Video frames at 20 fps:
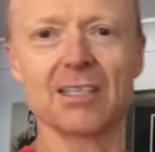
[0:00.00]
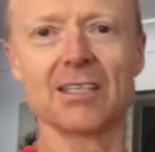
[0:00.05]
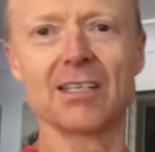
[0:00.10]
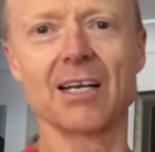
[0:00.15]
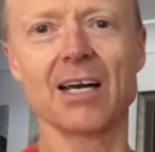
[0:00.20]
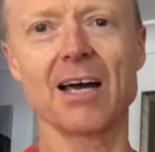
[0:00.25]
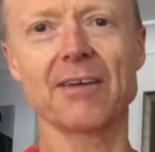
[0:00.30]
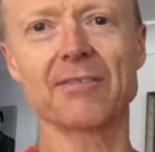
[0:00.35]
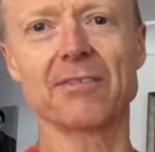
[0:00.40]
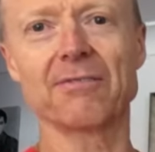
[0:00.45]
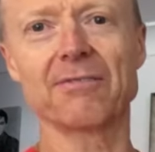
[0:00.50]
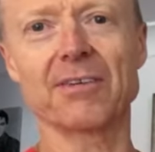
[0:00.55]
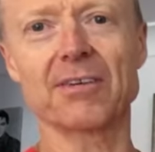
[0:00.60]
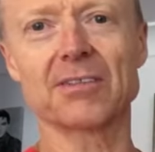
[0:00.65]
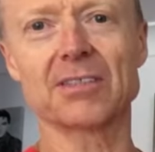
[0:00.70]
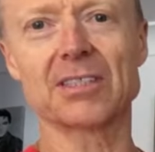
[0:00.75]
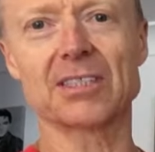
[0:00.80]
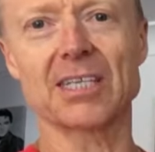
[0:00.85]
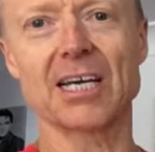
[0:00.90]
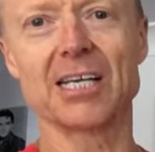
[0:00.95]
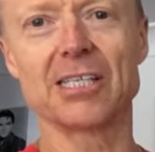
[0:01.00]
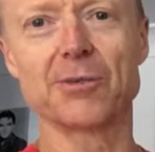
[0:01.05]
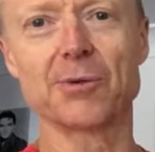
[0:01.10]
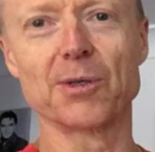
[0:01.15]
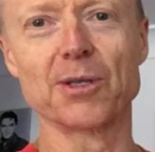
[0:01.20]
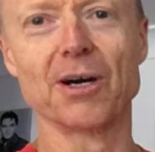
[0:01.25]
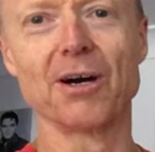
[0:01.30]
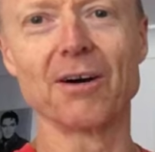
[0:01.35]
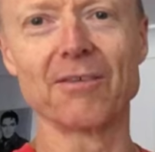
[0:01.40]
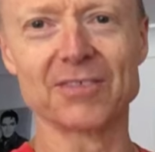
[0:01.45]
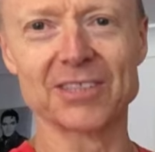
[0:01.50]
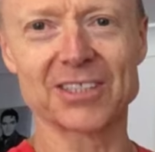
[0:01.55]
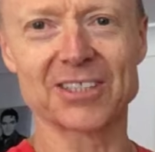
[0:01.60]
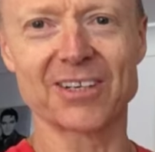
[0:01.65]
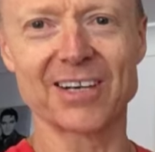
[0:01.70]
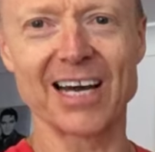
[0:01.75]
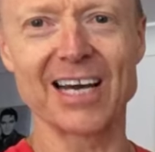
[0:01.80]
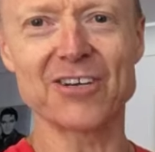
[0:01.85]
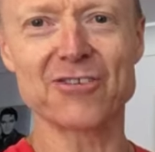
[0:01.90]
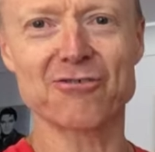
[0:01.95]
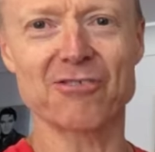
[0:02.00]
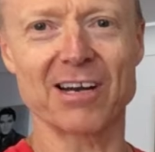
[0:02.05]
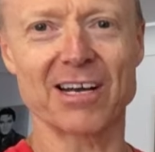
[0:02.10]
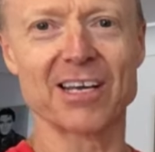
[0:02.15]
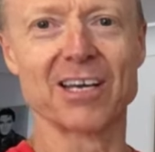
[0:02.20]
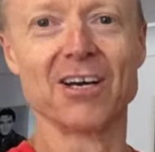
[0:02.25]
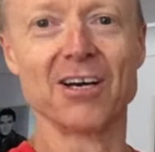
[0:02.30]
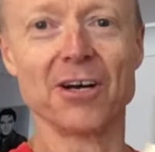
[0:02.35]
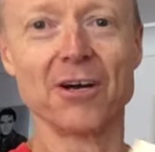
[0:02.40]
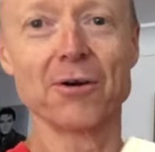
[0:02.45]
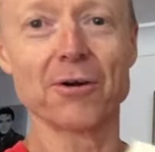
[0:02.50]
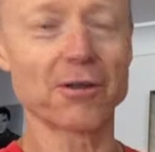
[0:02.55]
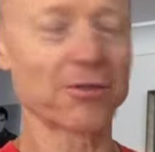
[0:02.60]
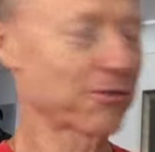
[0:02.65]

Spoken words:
having fun on stage with Elvis on 8-track. Who would have